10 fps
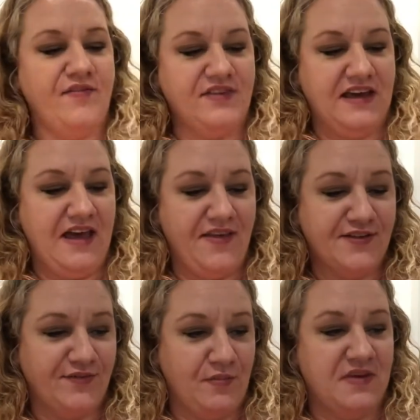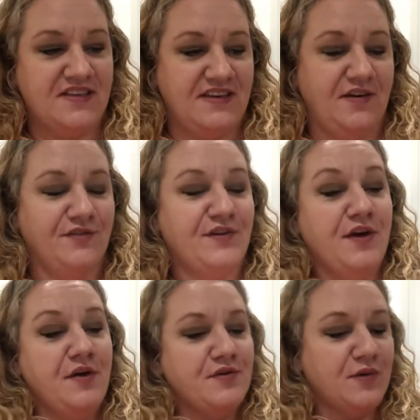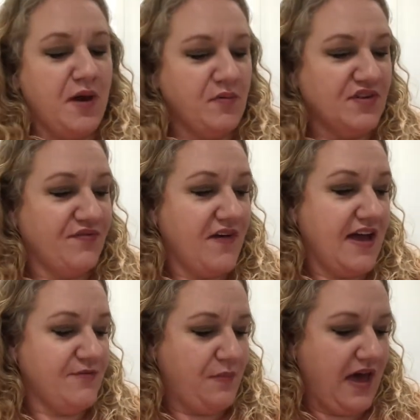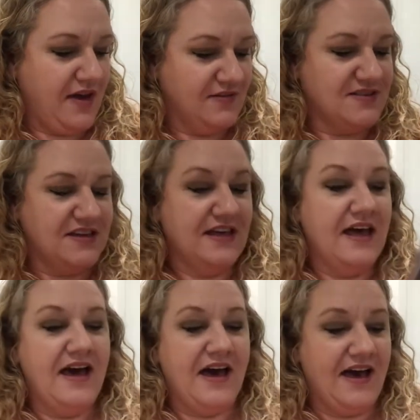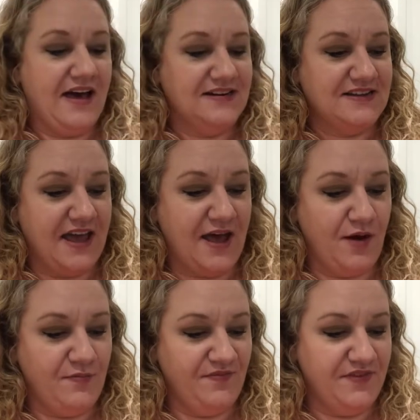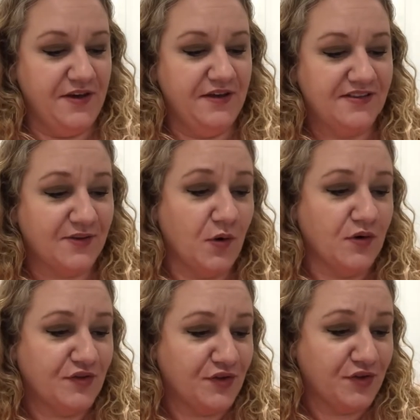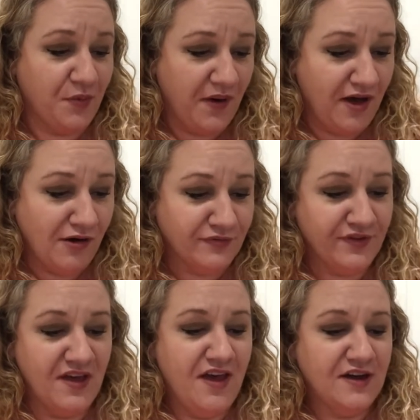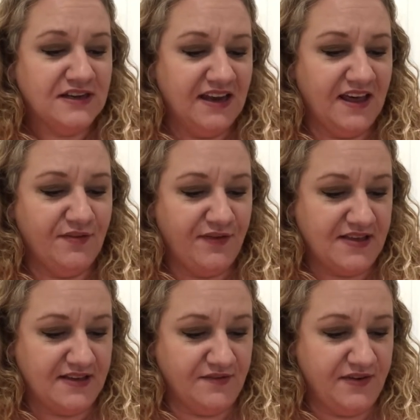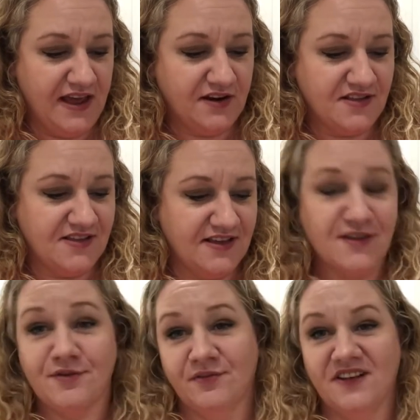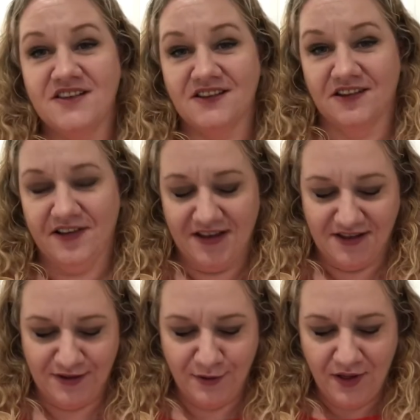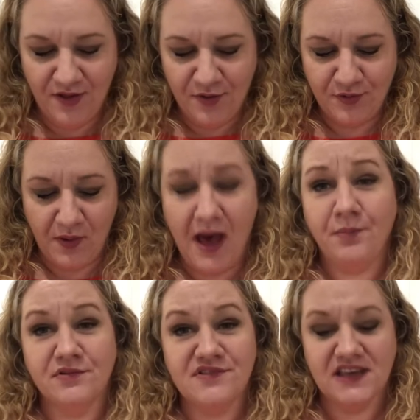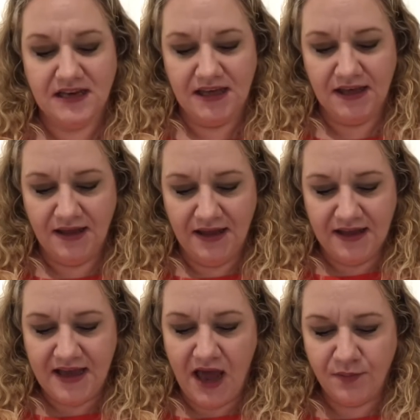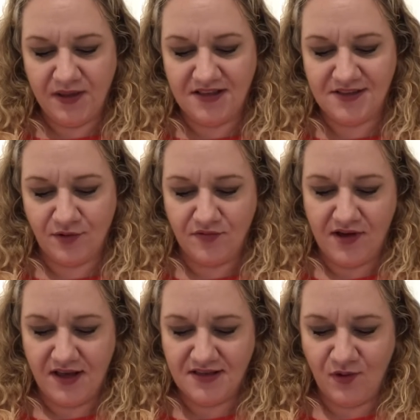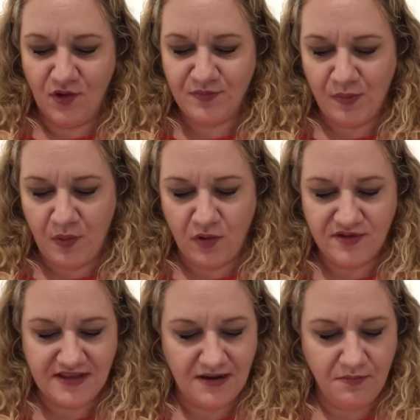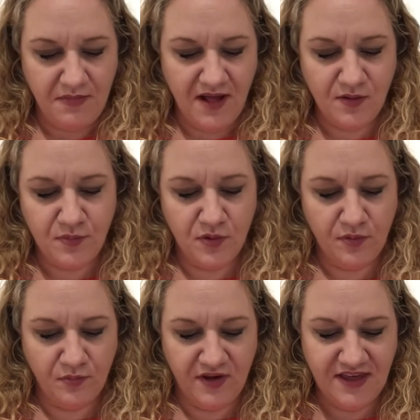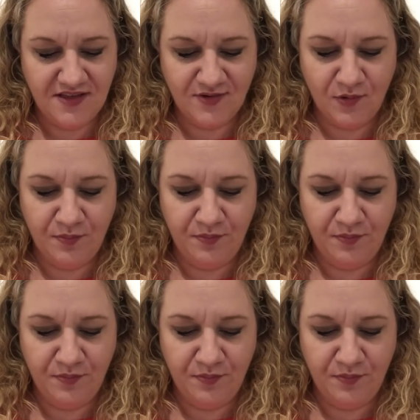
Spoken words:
to get this for myself. So it was £5, and it's got 12 great fizzing fragrances. Listen to this. So Appletini, Caribbean Sunrise, Cosmopolitan, Malibu, Mojito,